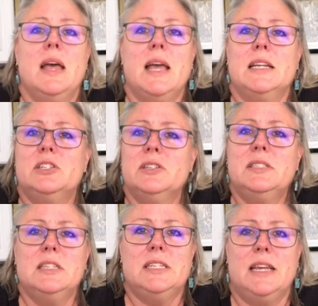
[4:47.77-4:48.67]
and just
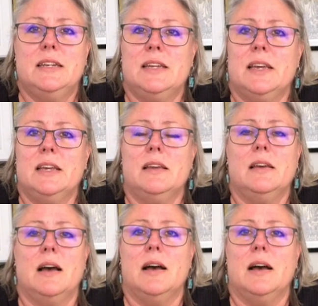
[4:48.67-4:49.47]
the day-to-day